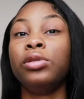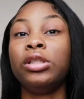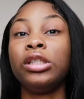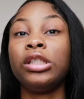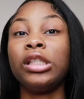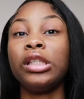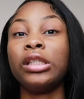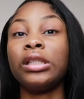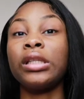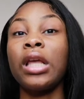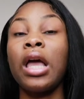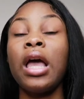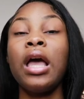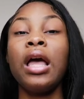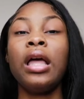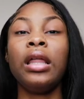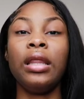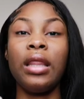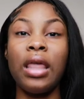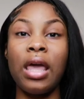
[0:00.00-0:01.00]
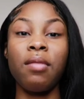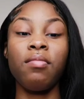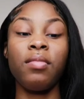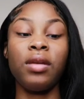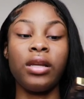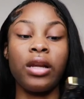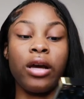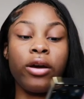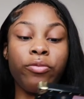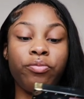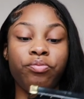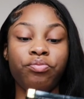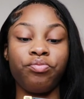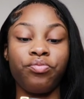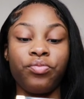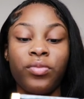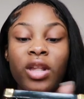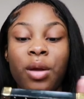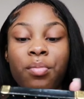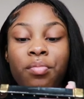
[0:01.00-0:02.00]
bookings, let me know.
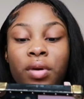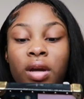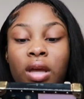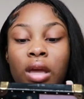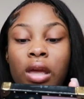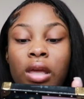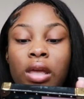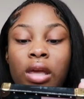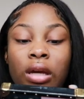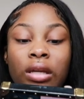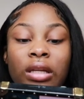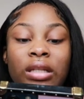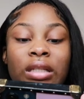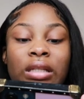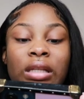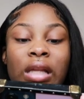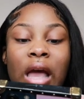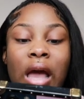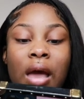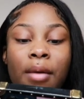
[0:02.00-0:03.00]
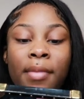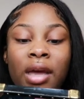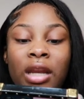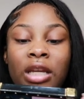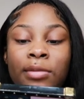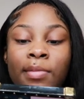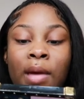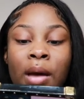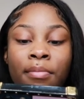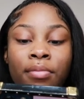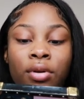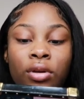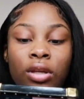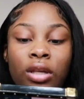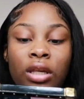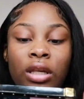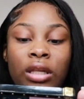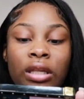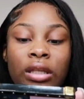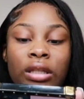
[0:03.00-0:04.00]
But yeah, this is how I manage my
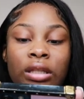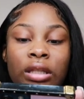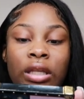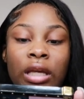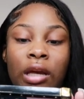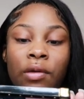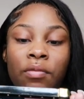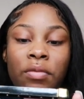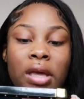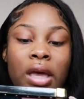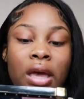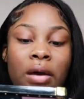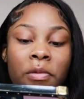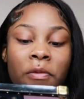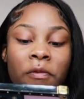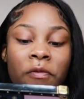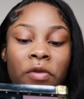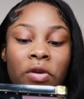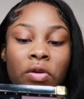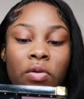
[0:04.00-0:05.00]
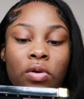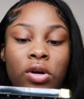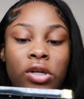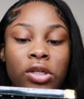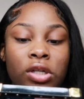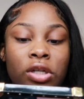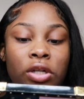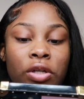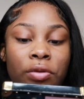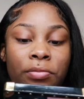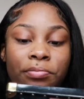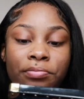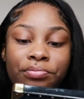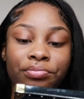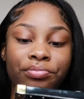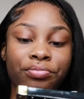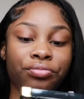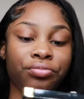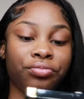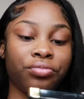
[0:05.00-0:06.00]
bookings, and we have a few
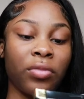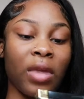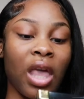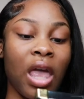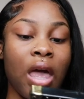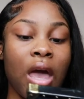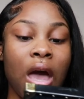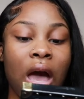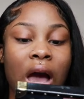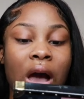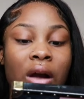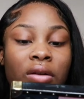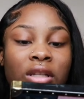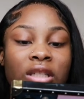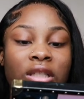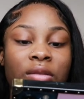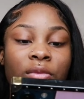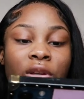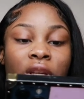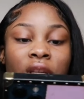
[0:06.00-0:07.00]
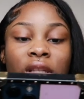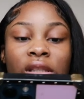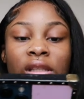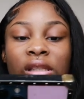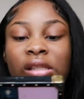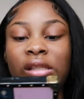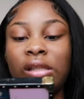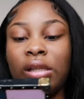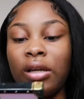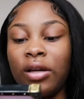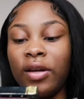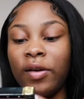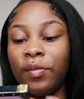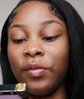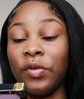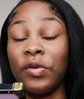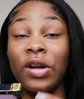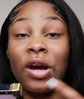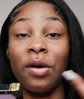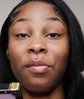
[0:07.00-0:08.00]
August bookings,
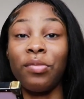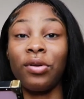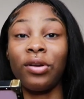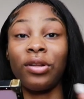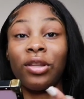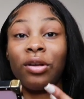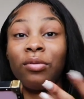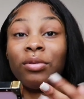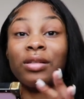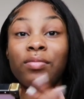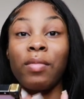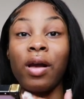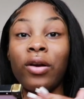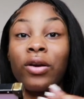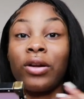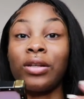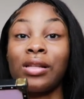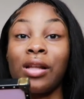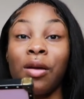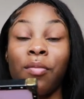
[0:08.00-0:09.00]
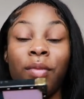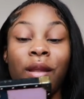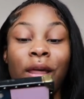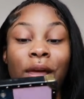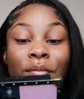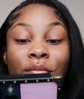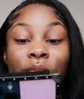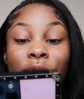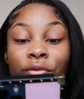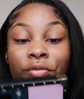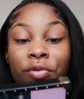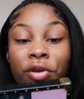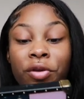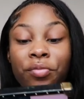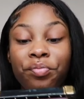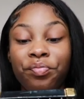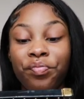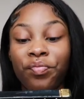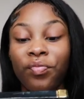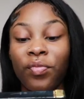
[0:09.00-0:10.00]
you know, booked up because my girls don't play, period.